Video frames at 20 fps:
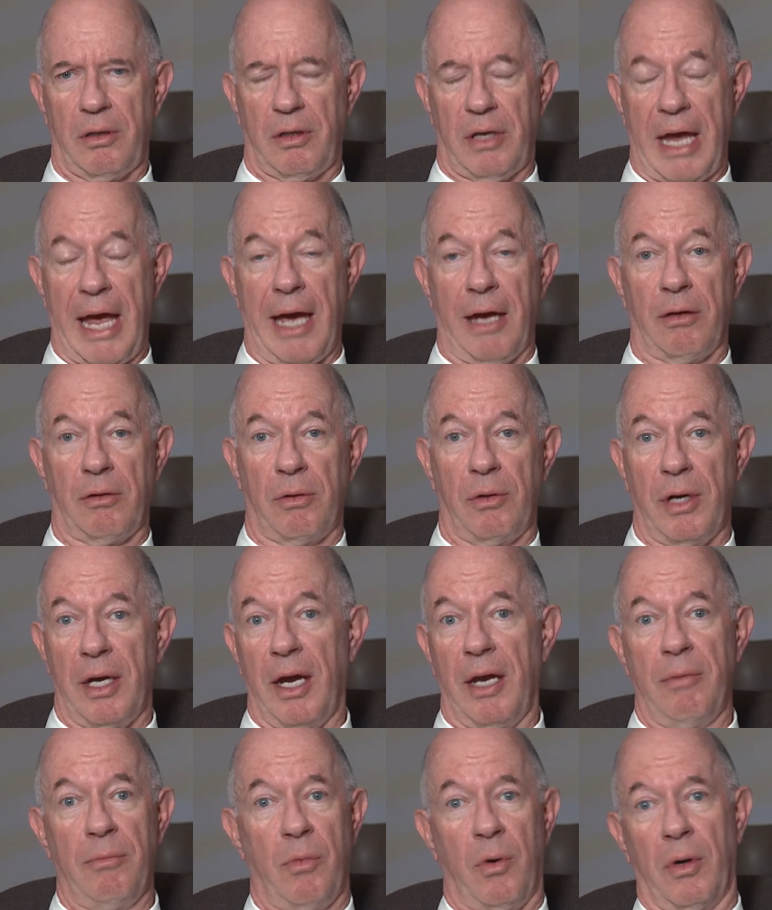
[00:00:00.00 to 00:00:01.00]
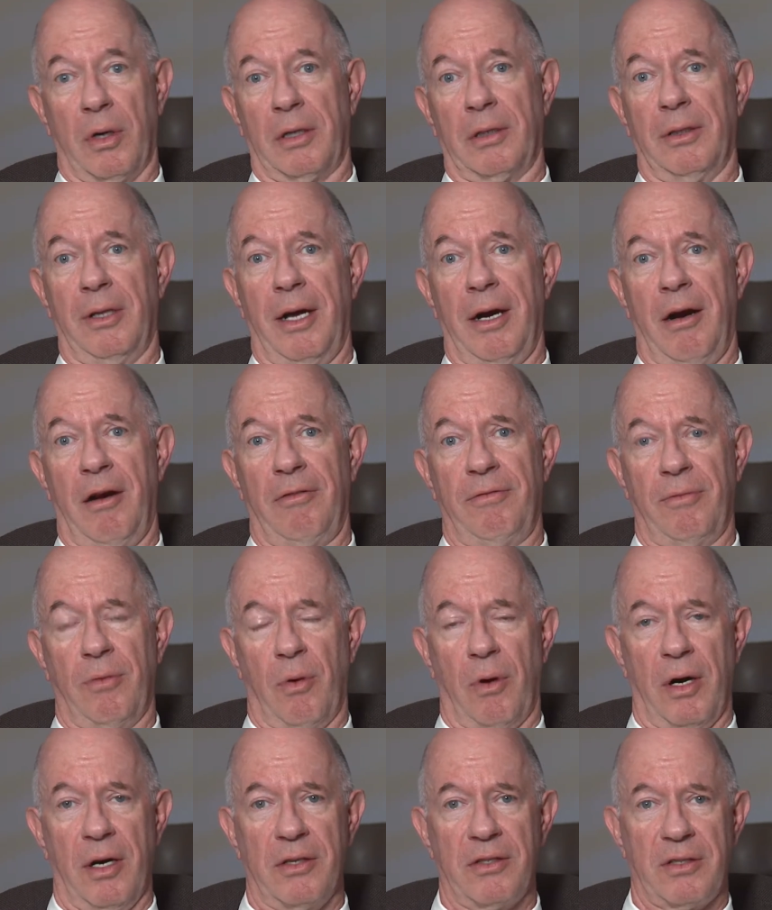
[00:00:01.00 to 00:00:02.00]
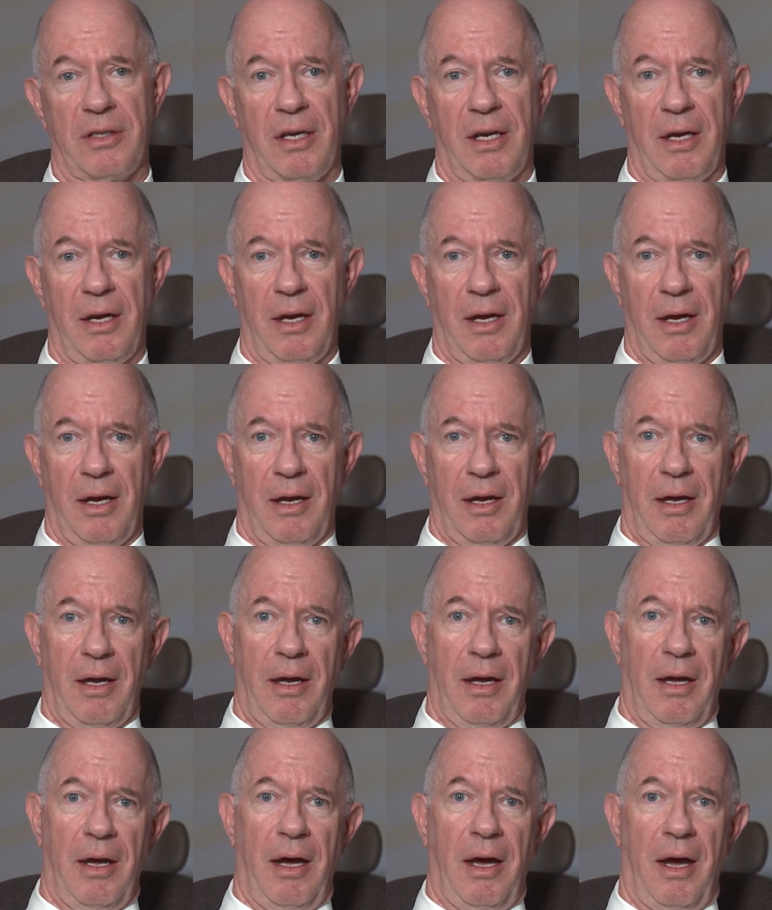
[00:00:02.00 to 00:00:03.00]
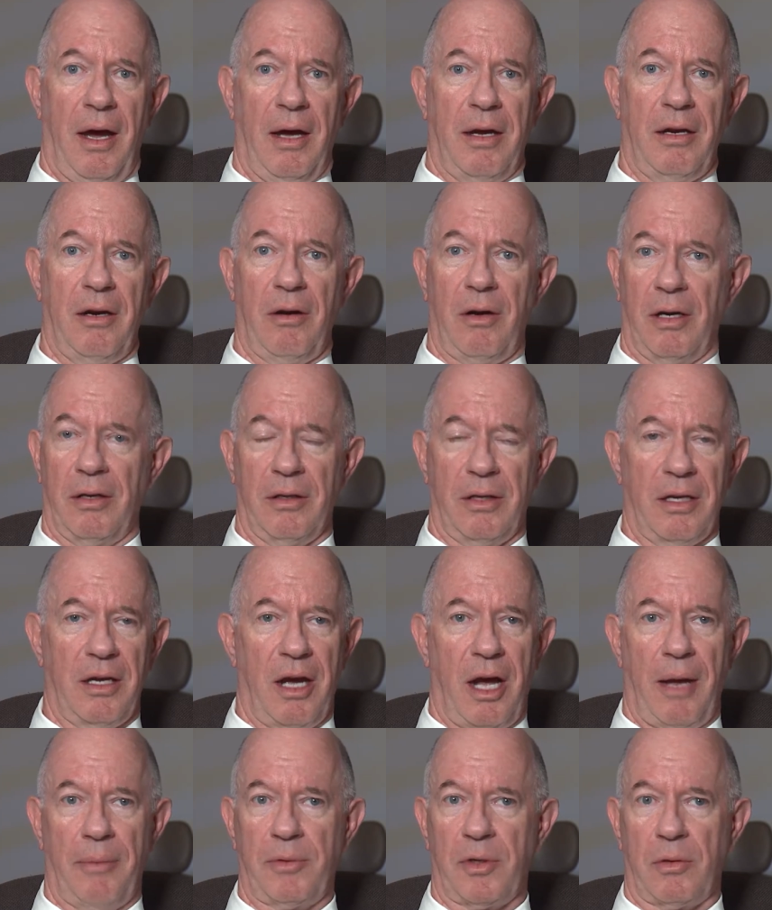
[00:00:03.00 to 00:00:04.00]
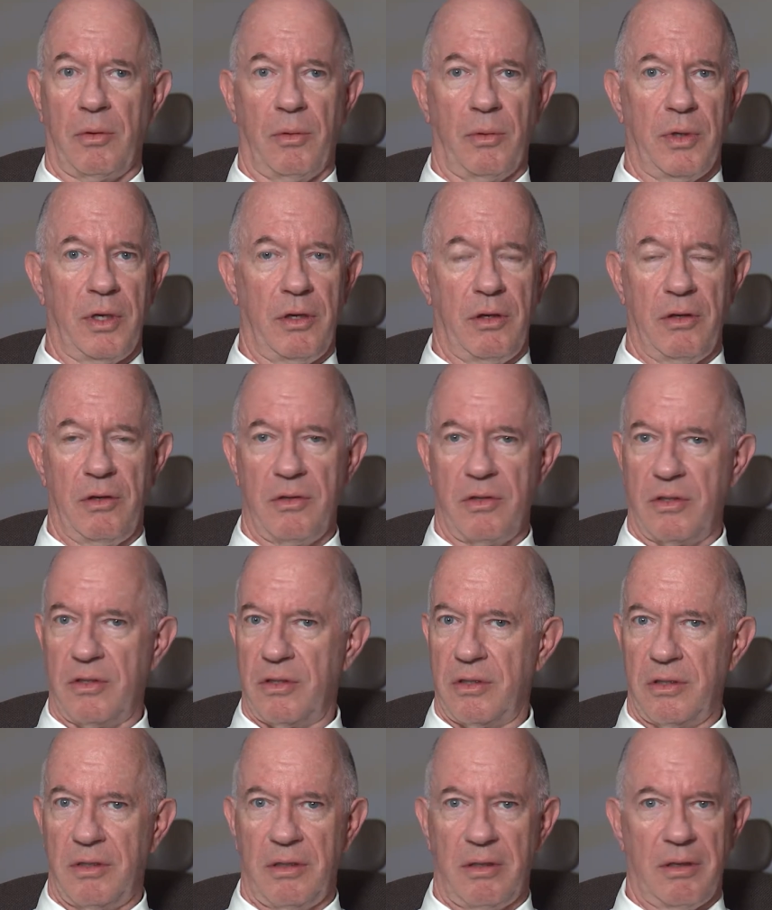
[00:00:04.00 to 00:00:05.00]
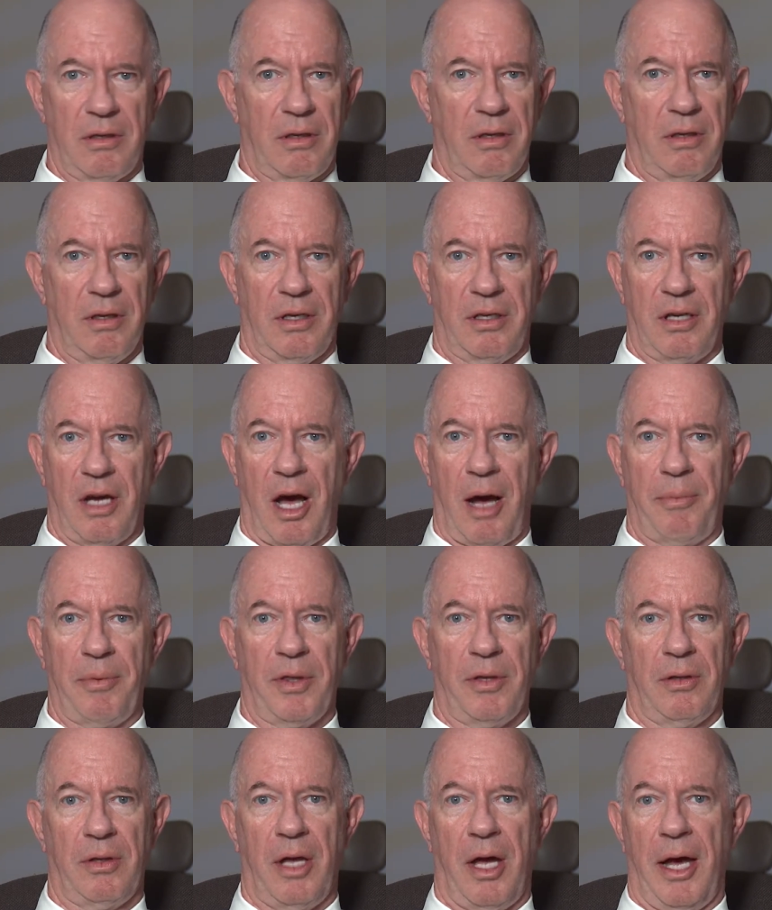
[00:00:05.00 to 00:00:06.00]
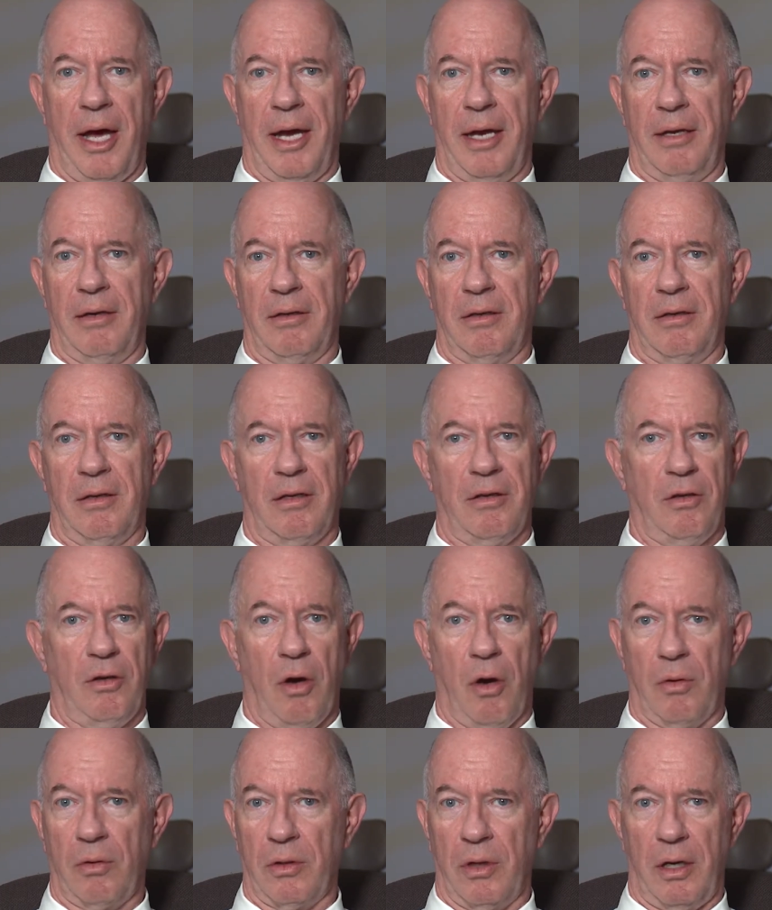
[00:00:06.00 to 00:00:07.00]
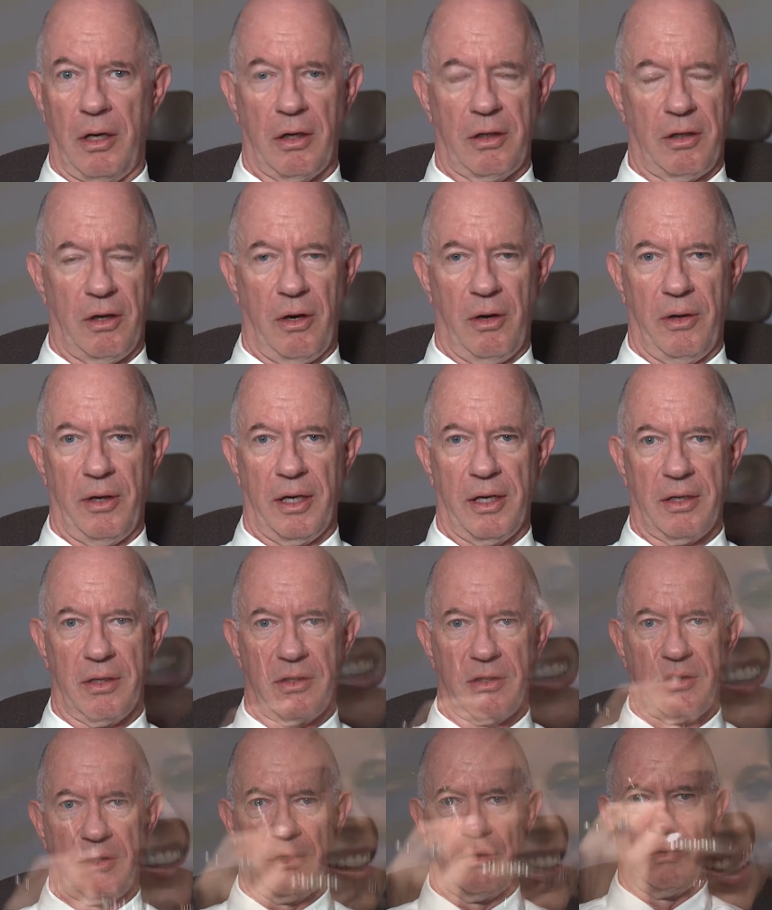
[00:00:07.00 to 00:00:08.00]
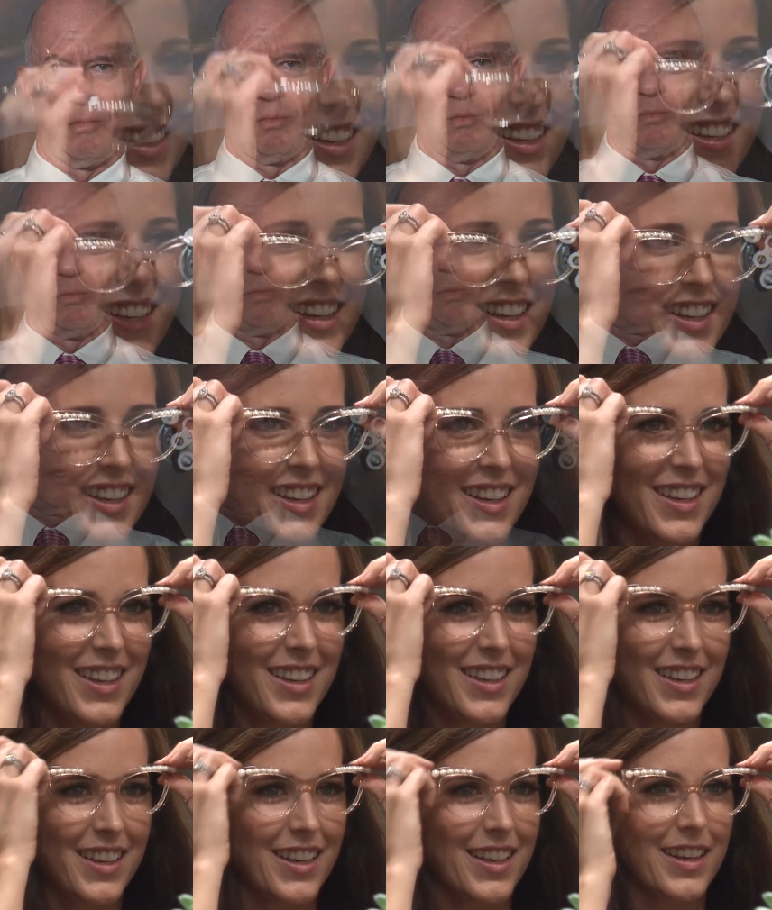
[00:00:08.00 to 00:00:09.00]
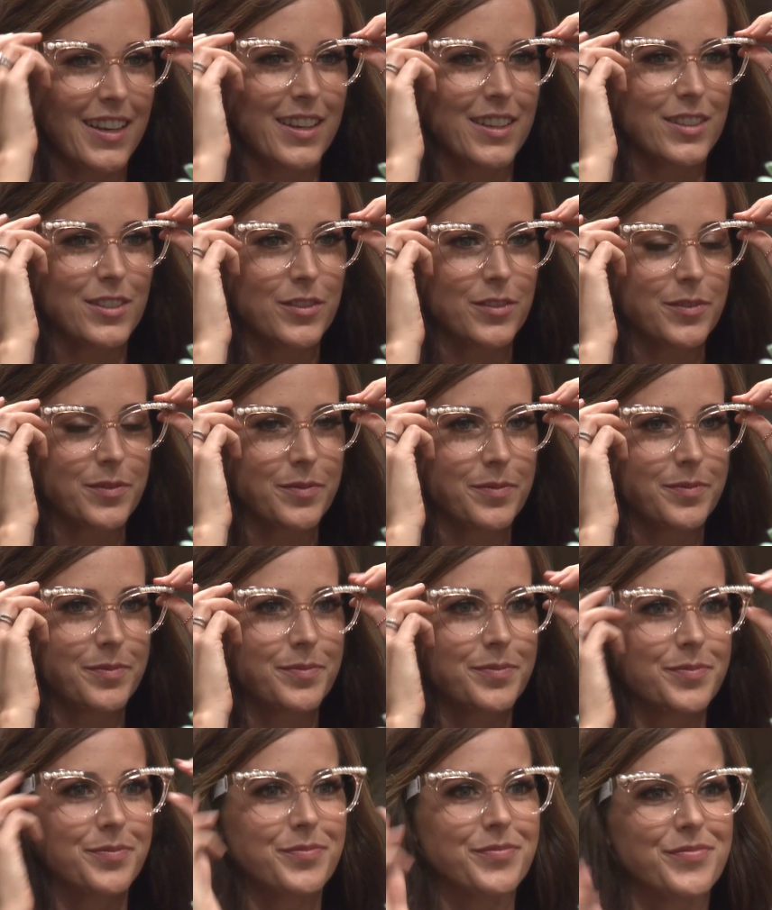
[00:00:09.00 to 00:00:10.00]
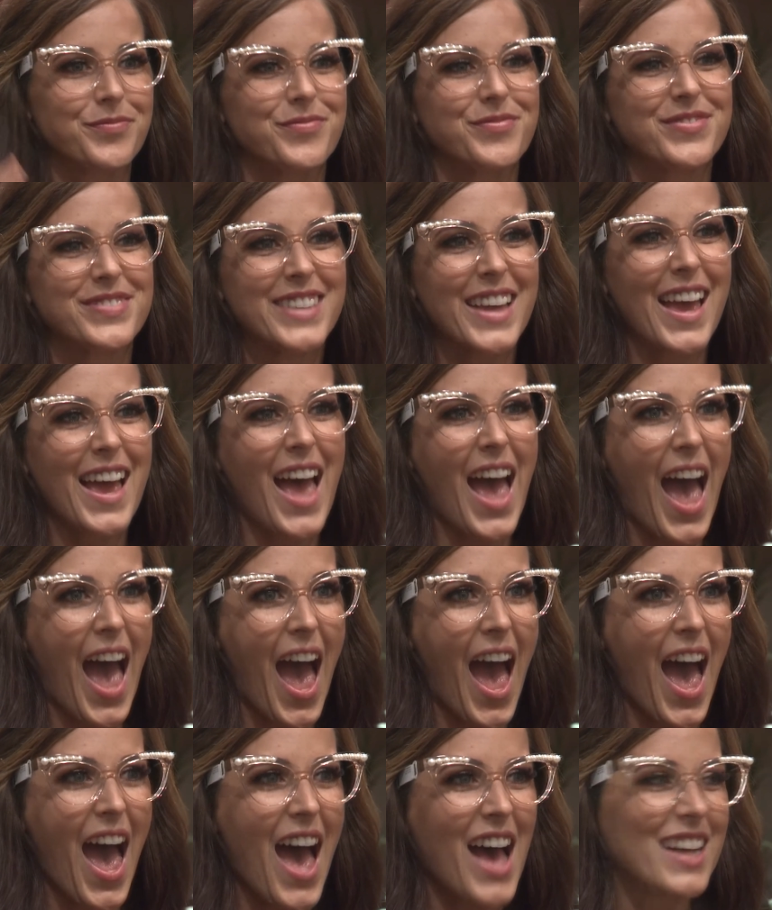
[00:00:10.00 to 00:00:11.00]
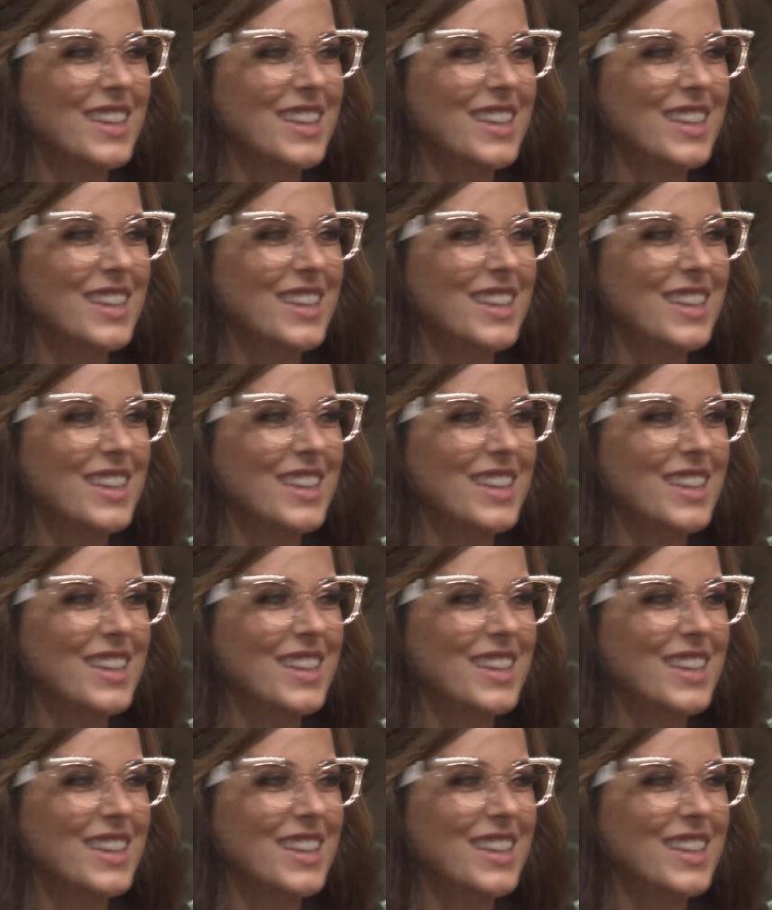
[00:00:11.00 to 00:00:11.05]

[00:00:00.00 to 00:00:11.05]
can create more glare for us. Here at Lee Optical we use the top of the line no-glare coatings. One of those is called Sapphire.